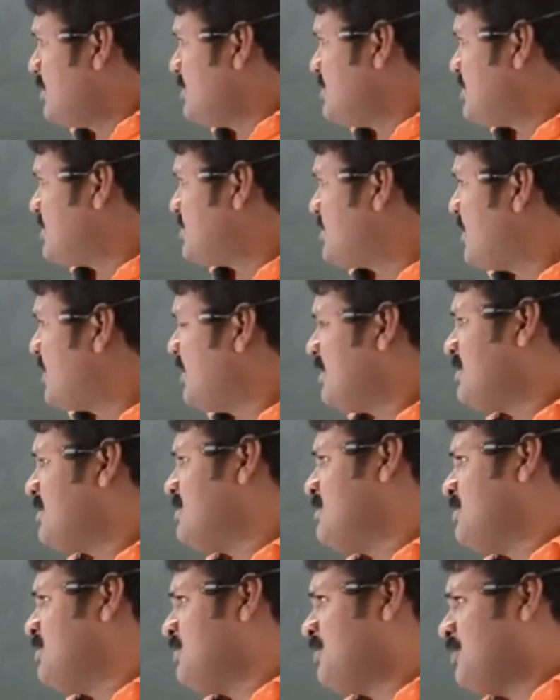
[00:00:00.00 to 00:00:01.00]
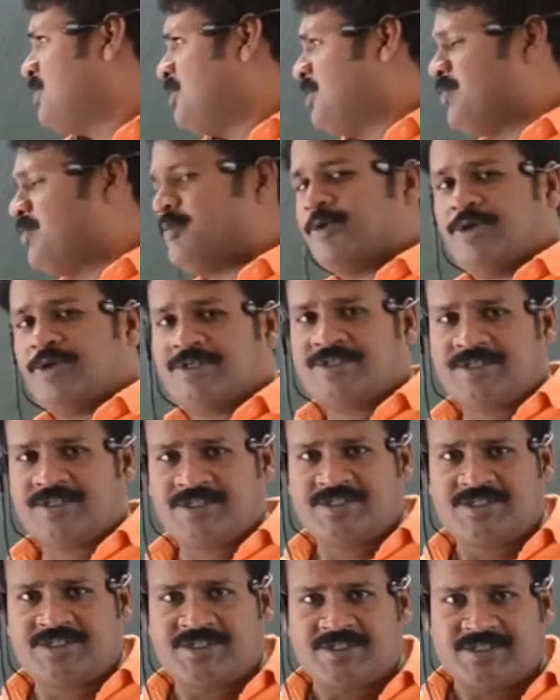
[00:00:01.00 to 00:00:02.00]
just like uh, if uh, police is
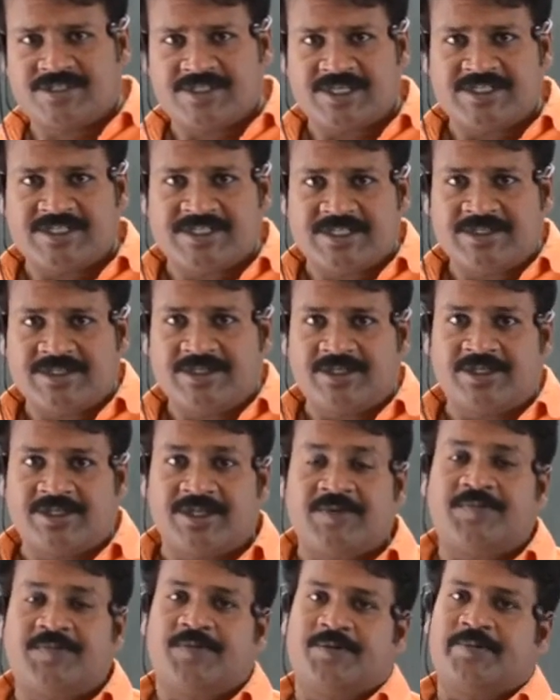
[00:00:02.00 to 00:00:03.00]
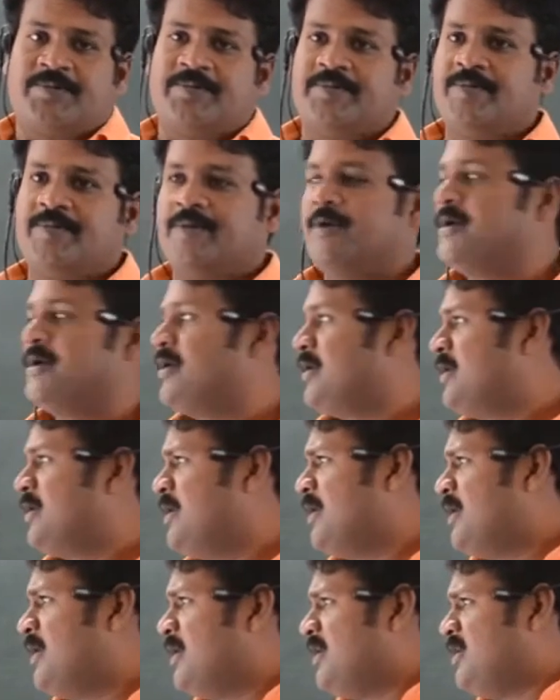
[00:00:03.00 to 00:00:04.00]
chasing the thief
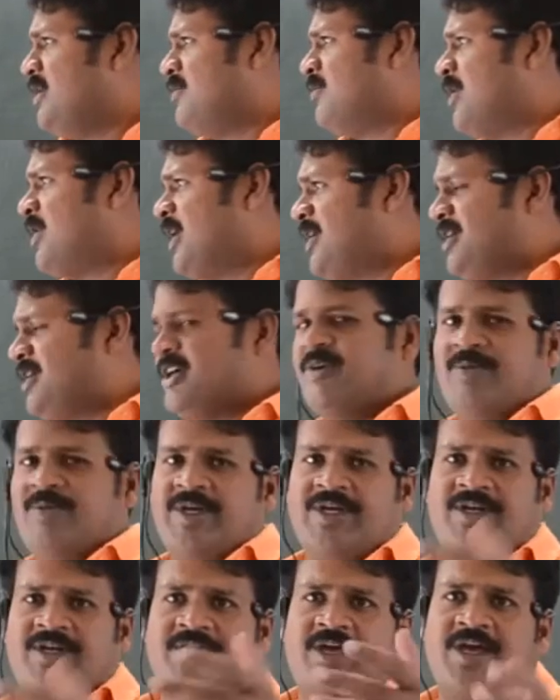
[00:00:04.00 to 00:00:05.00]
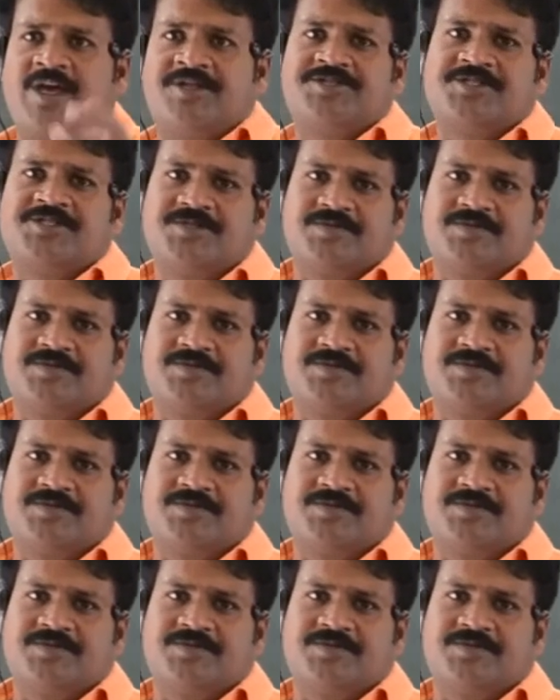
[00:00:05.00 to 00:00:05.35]
in what time he can catch